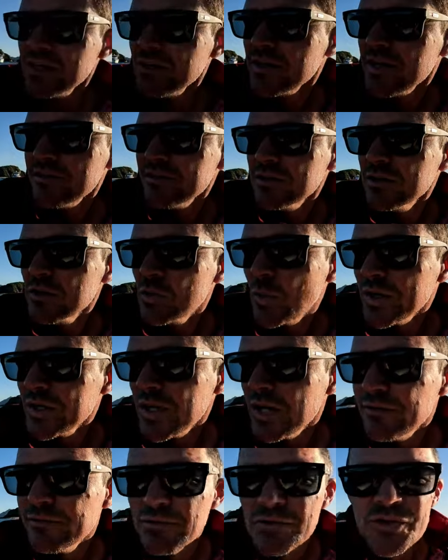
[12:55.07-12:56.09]
go and have a little quick
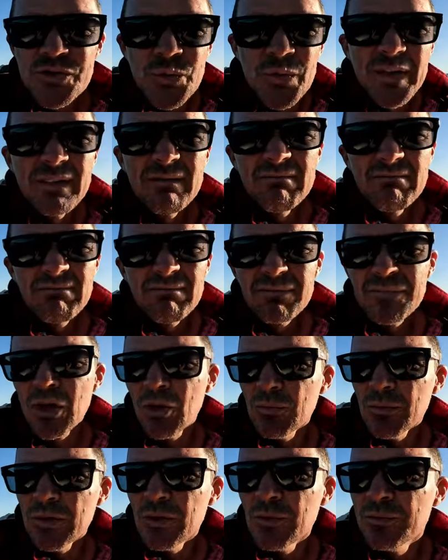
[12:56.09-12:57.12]
go for a squid.
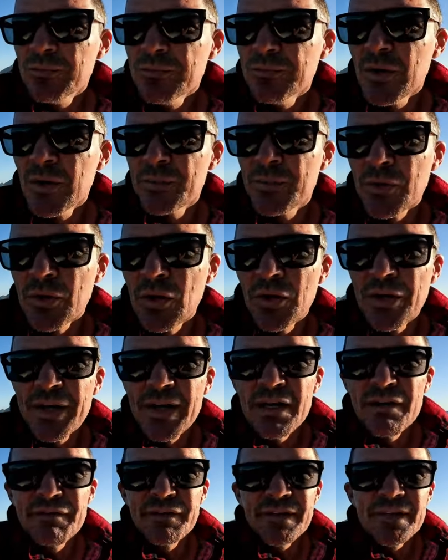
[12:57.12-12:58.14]
Not real, not put a lot of
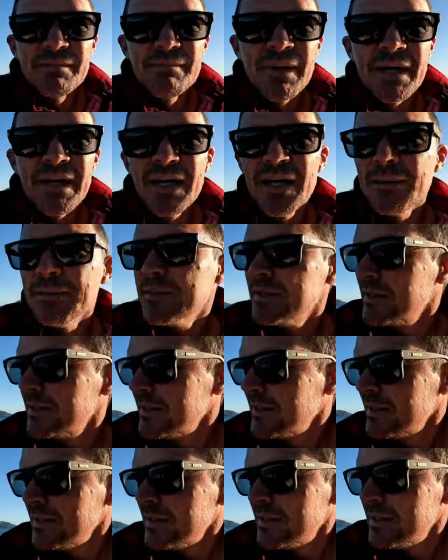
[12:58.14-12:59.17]
effort in, but um,
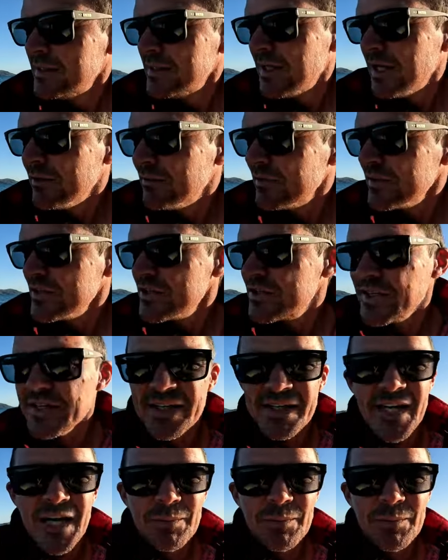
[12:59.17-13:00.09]
hopefully just get a